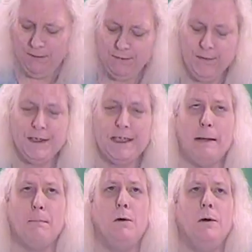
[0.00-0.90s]
For
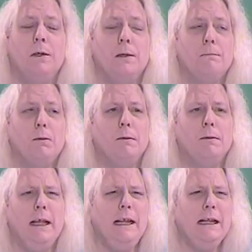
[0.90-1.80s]
example, the
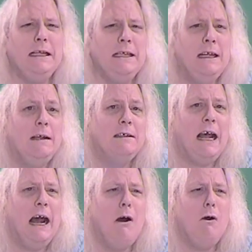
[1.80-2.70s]
latest
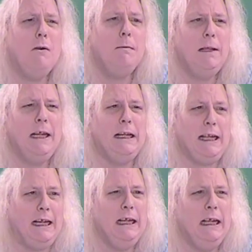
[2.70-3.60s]
town
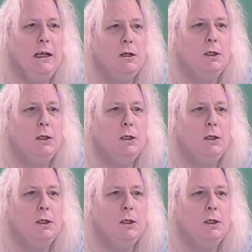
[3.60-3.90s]
meeting